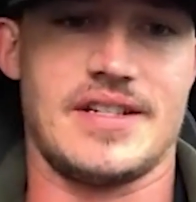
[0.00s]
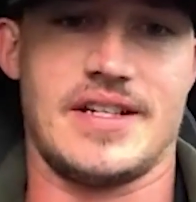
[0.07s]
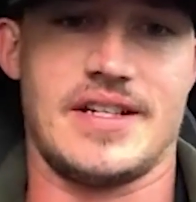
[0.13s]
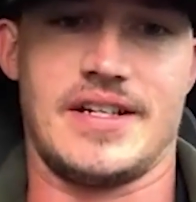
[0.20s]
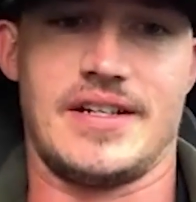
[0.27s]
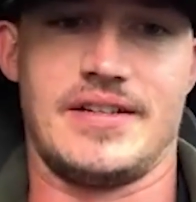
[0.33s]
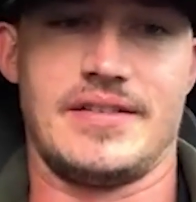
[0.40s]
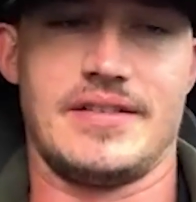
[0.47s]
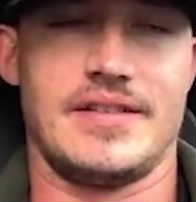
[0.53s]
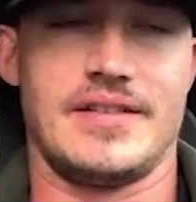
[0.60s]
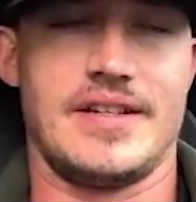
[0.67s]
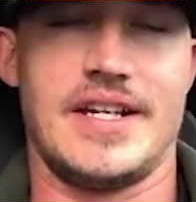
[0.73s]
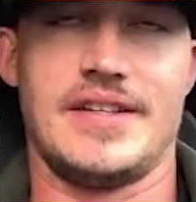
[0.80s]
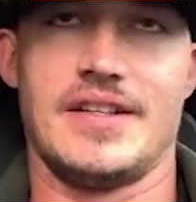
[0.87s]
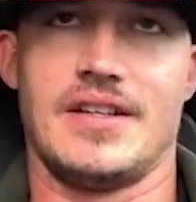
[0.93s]
and
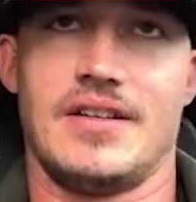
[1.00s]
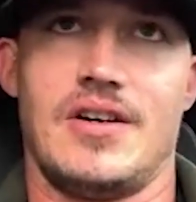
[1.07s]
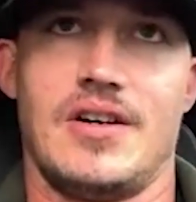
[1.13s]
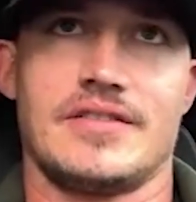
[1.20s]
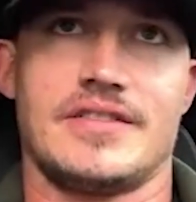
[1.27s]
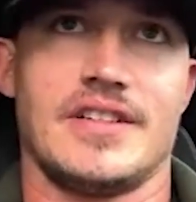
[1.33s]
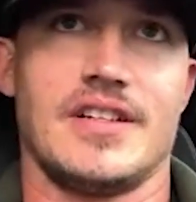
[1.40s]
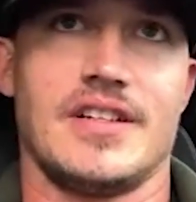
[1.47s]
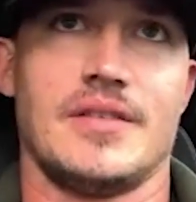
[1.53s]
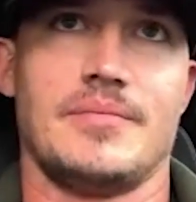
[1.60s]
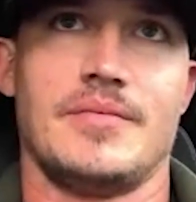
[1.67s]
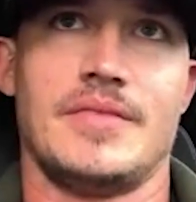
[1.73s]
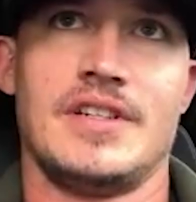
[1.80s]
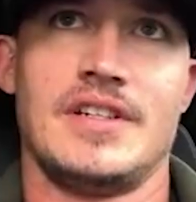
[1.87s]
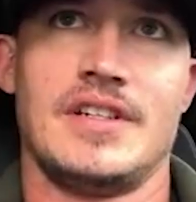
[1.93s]
in the long
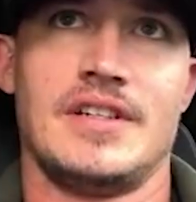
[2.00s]
term,